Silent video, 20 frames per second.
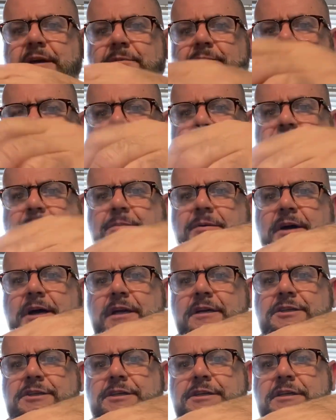more
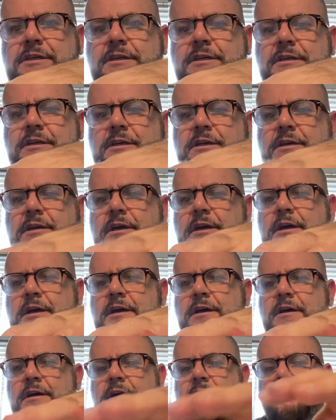splash
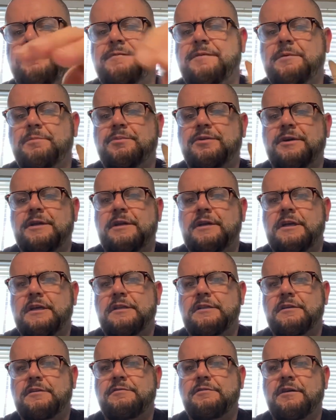if you put it
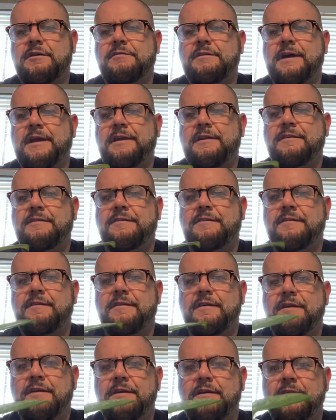under grow lights.
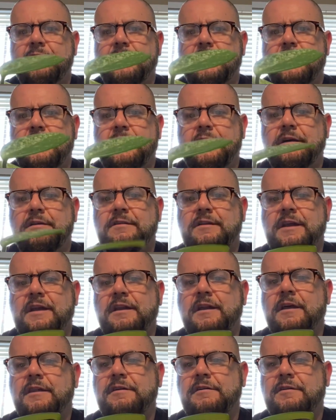
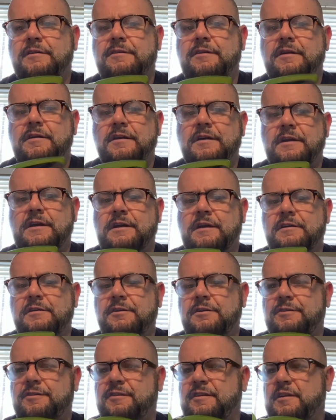Another
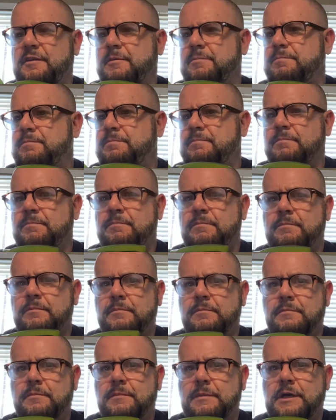carnosa
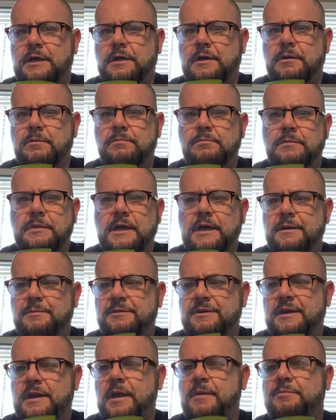
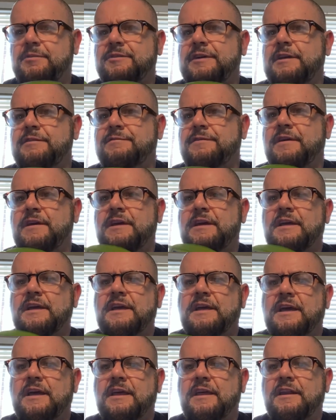hybrid, I believe,
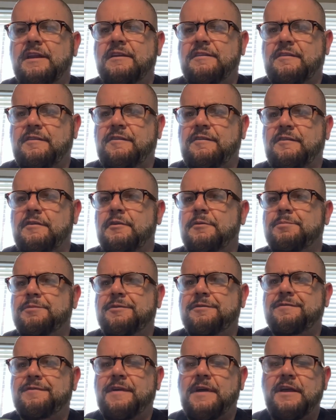and it's
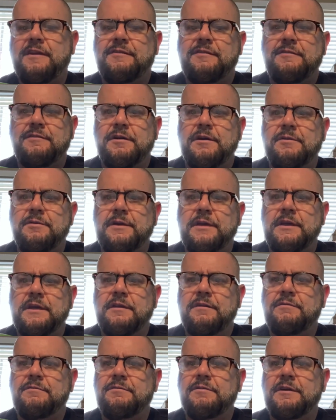super fast growing
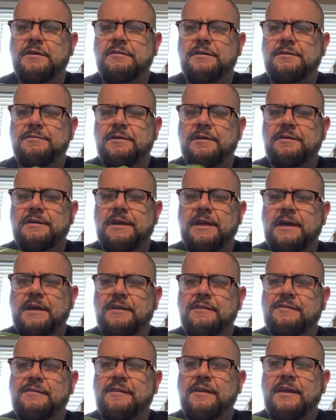and really, really
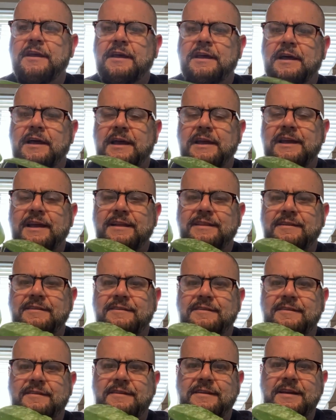nice. I got
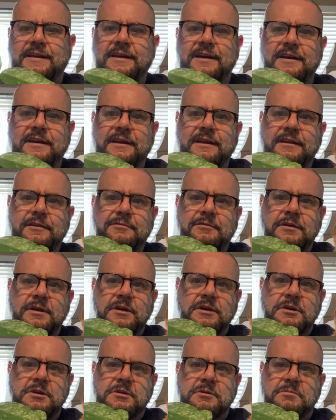this as a cutting
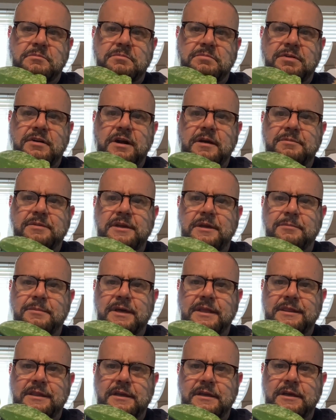probably a
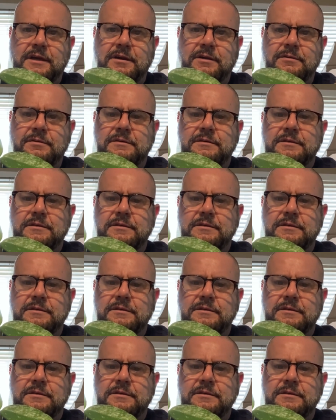month ago.